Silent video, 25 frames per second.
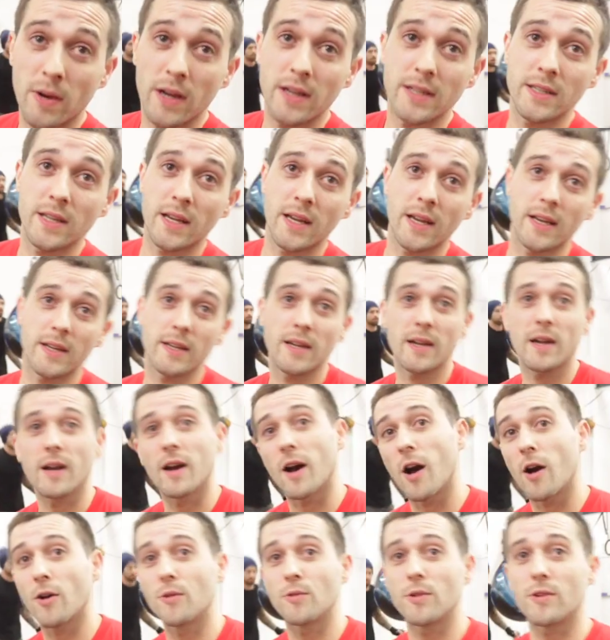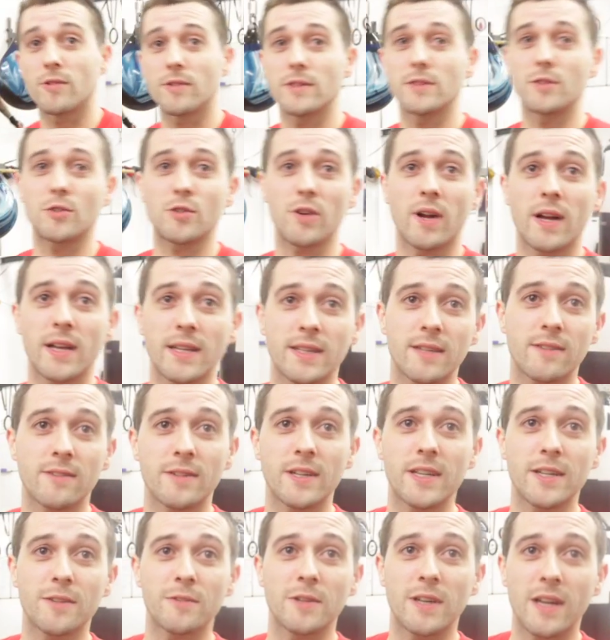mate. Yeah, yeah. Owner and
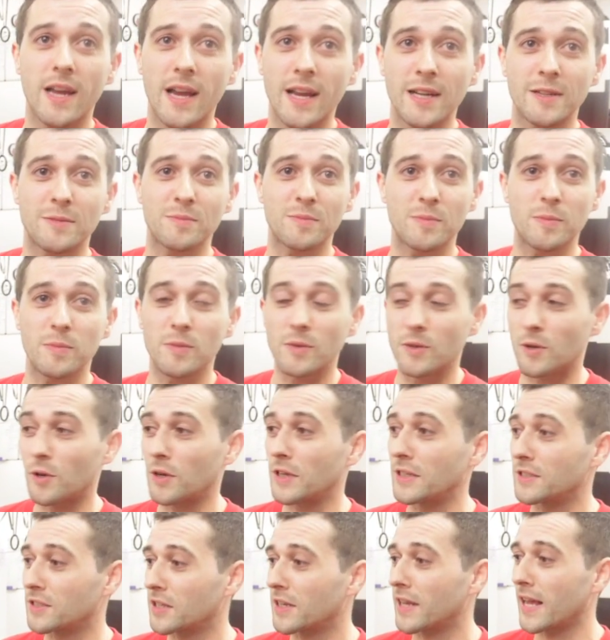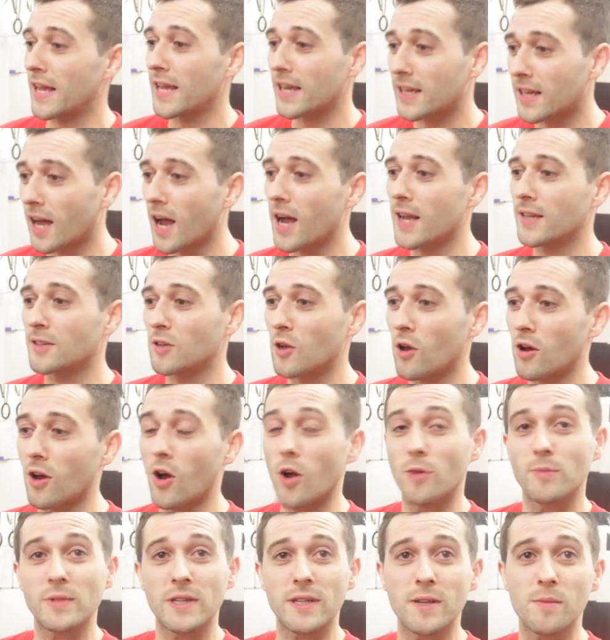trainer here and that. Looking to get it going,
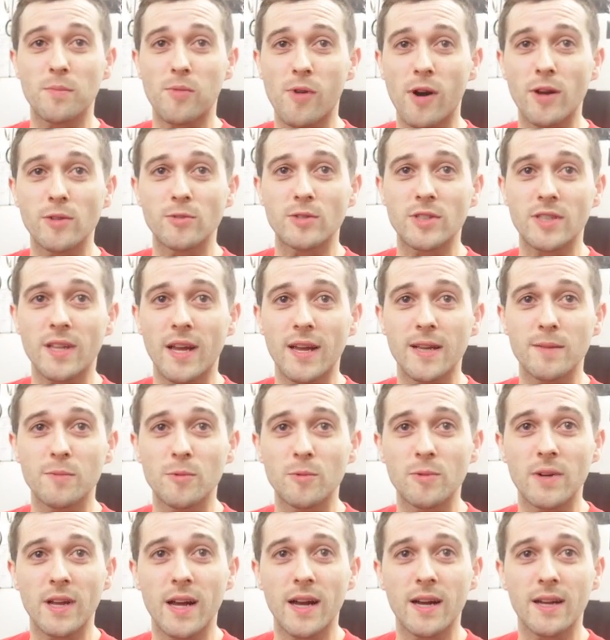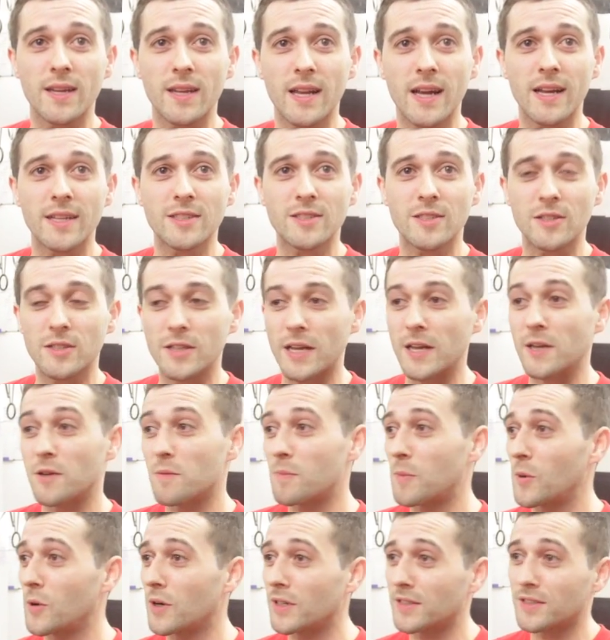like opening a pro stadium now and that. Getting
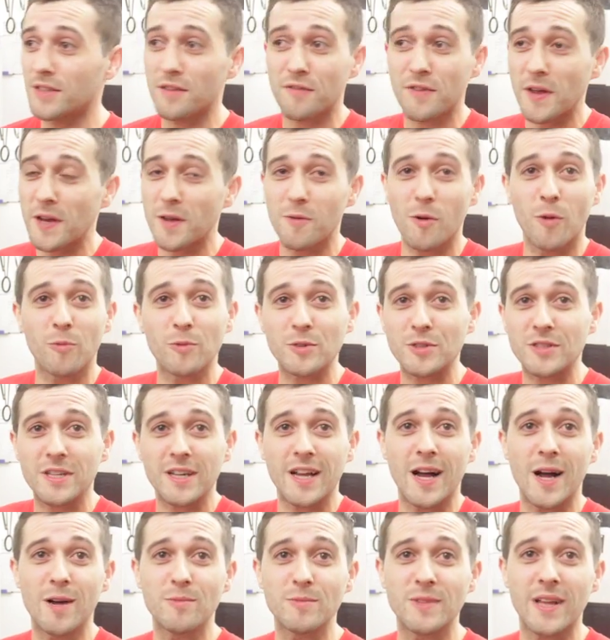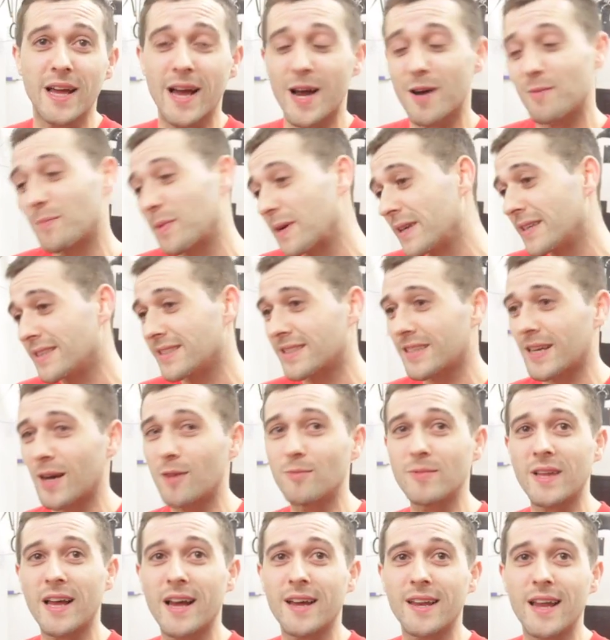the boys. If anyone wants to come down, please
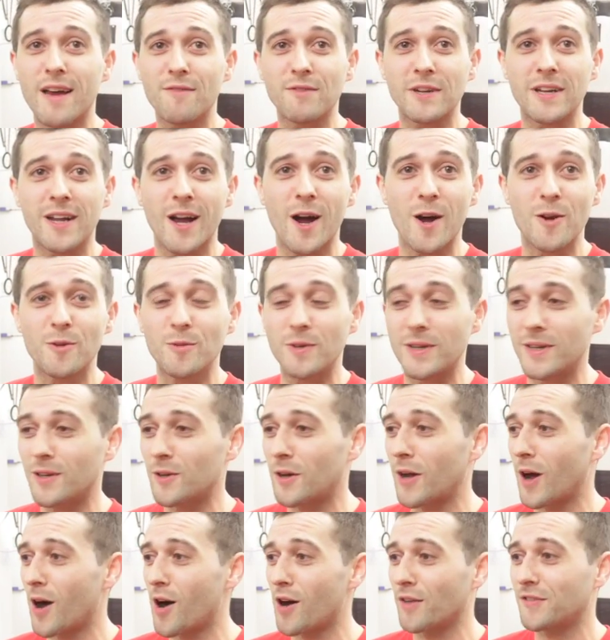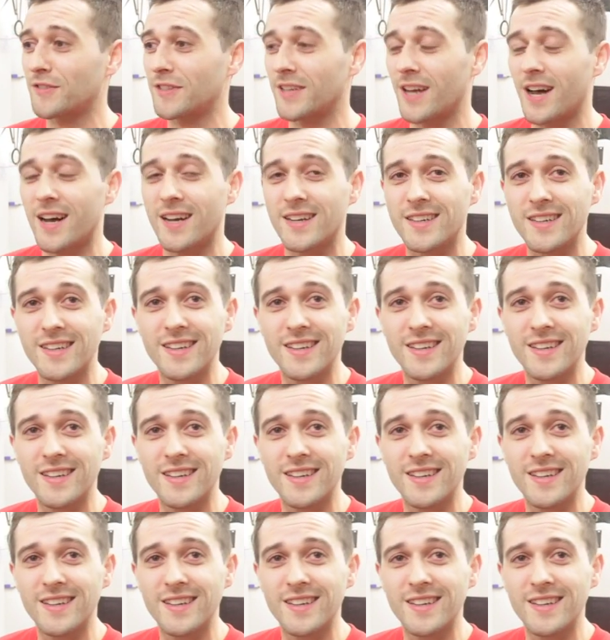come down, have a go. We'll look after you.